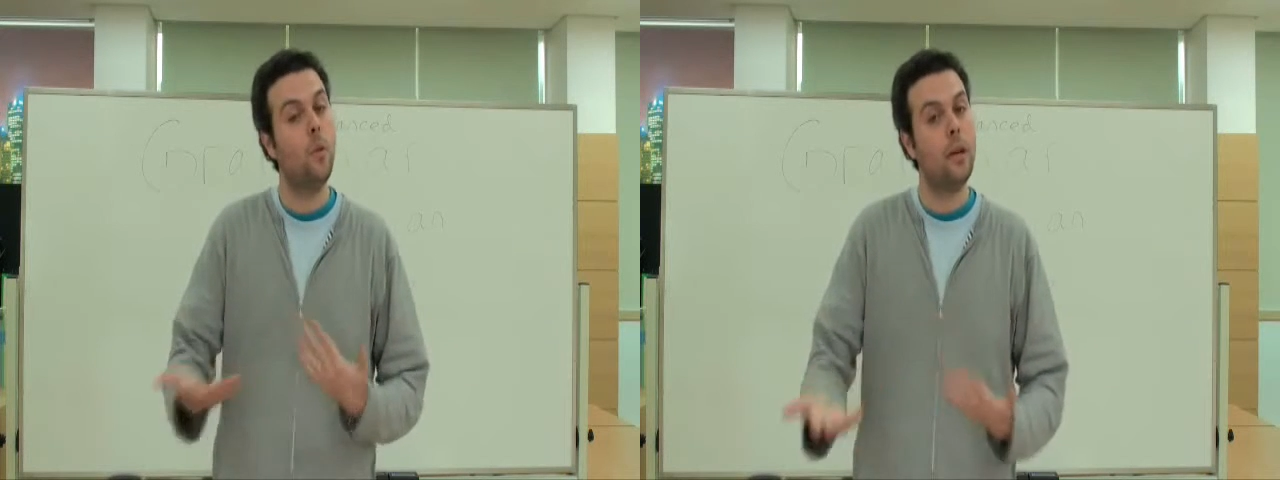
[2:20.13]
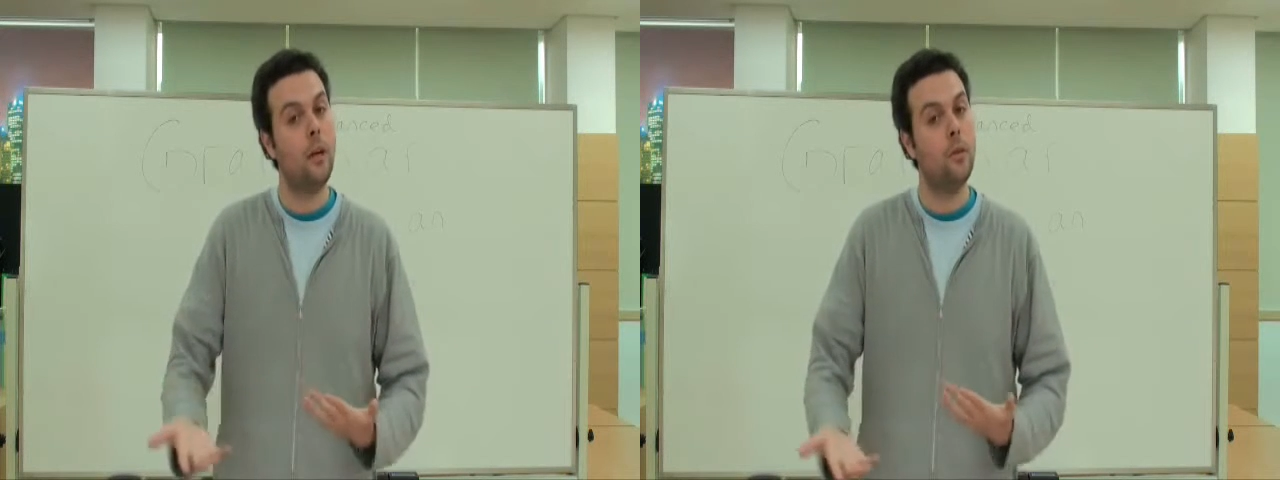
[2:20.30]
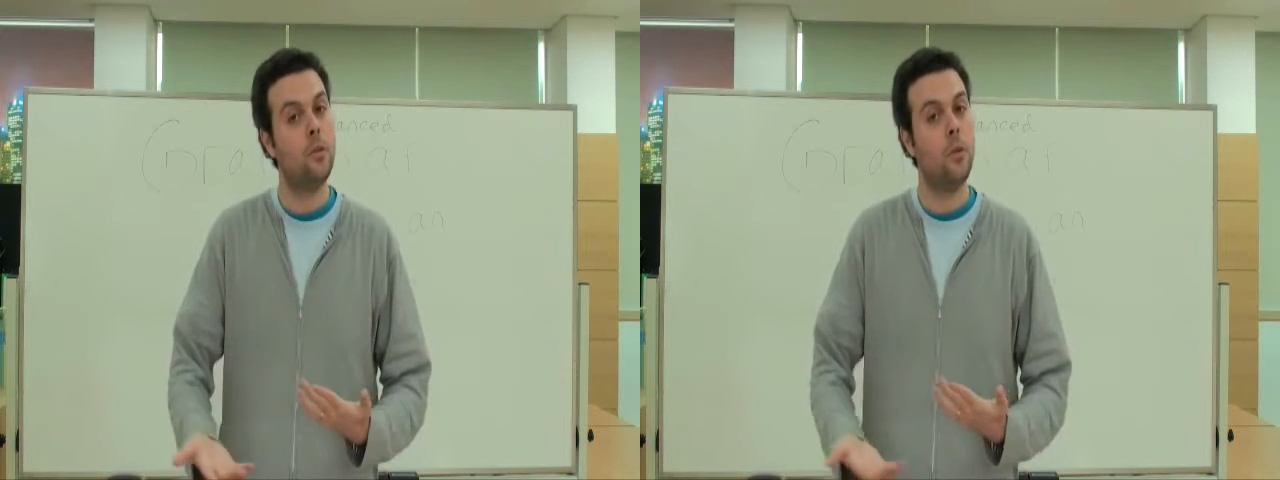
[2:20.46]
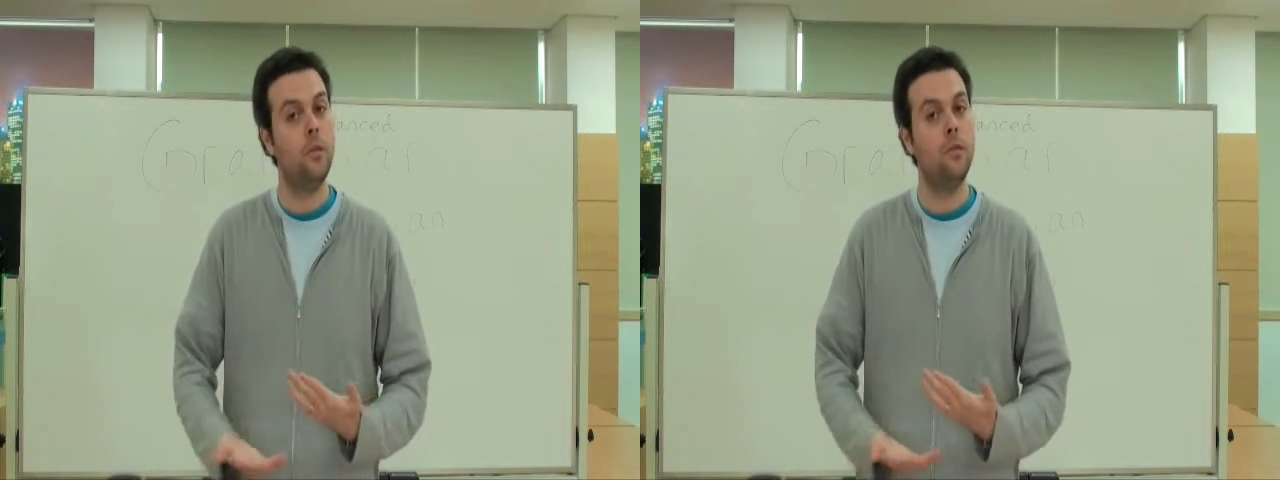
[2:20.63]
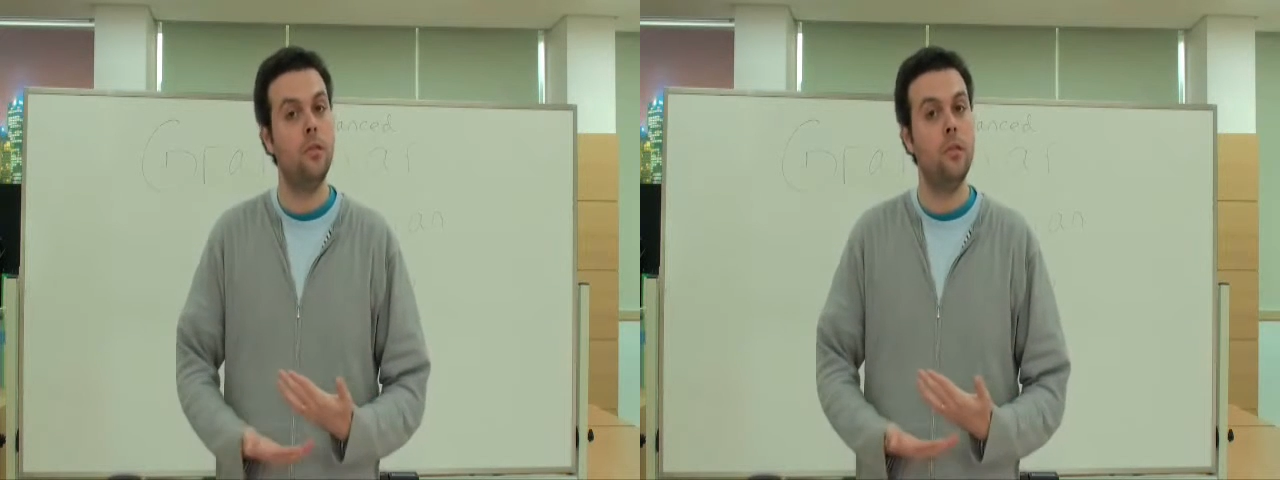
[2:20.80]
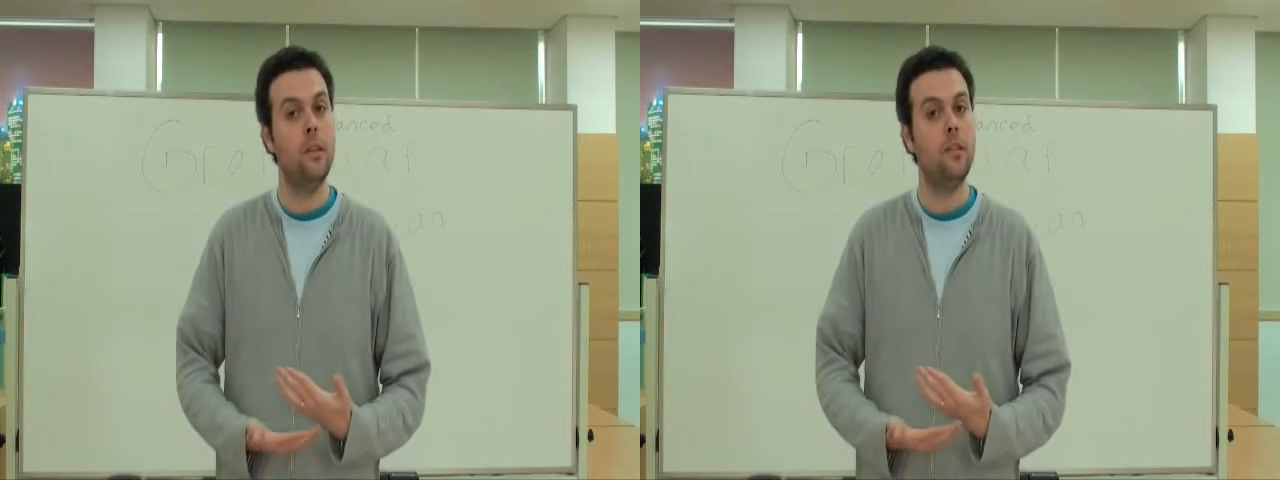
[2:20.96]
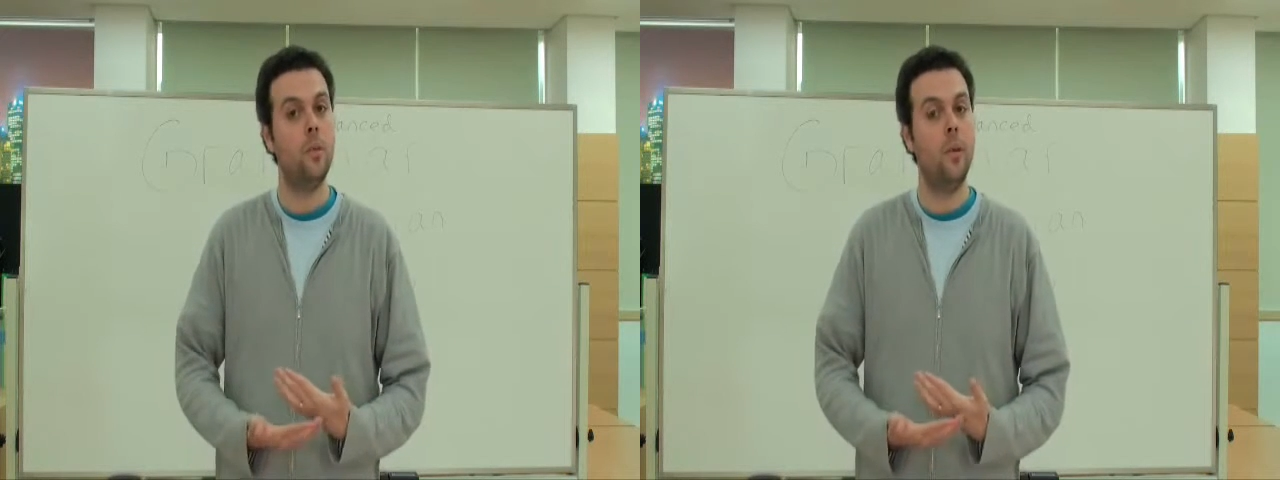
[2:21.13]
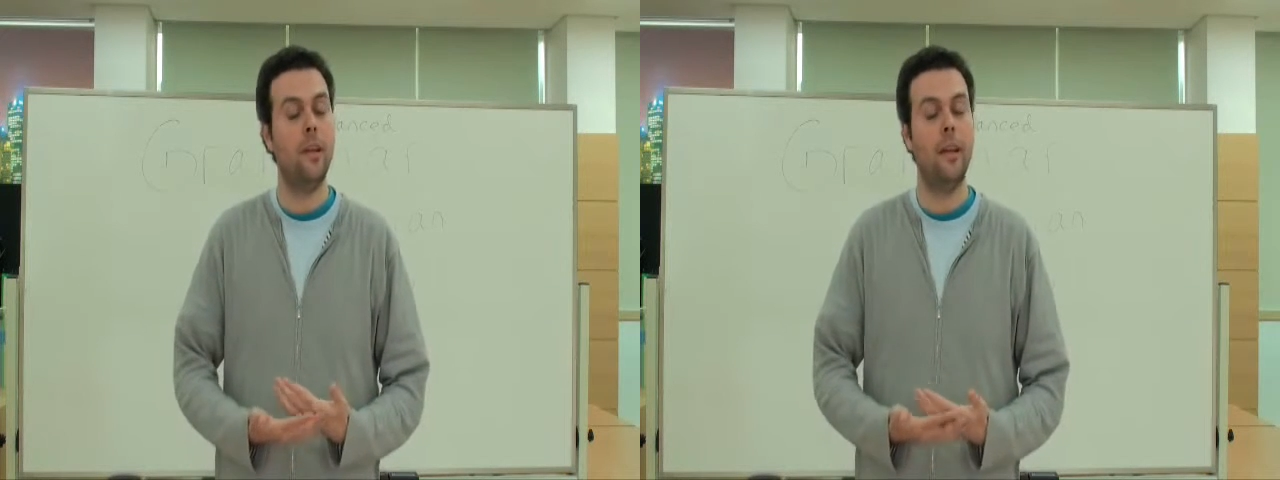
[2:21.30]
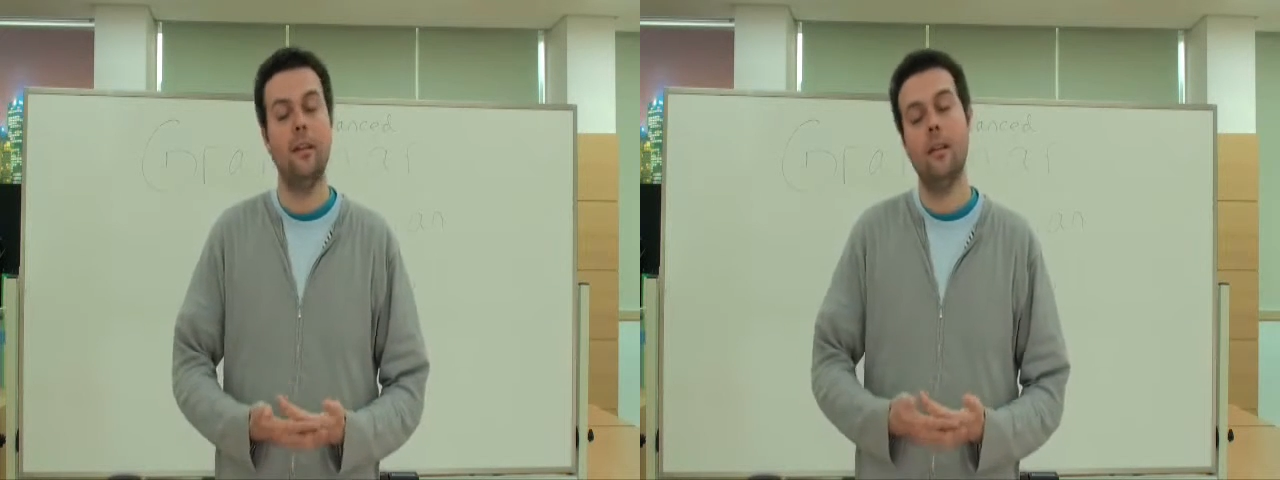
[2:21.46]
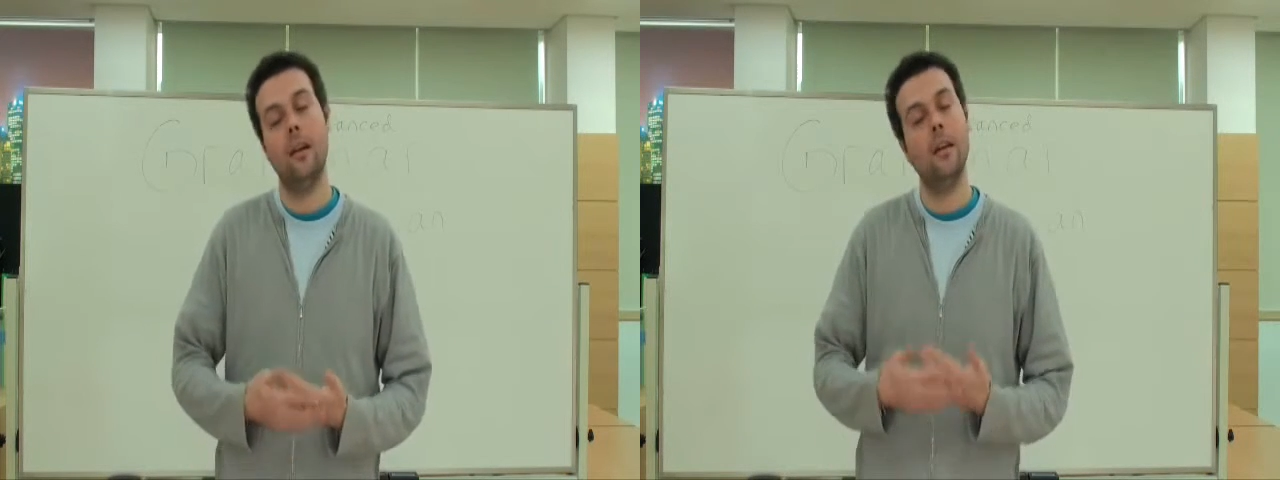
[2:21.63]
what I was going to do this weekend,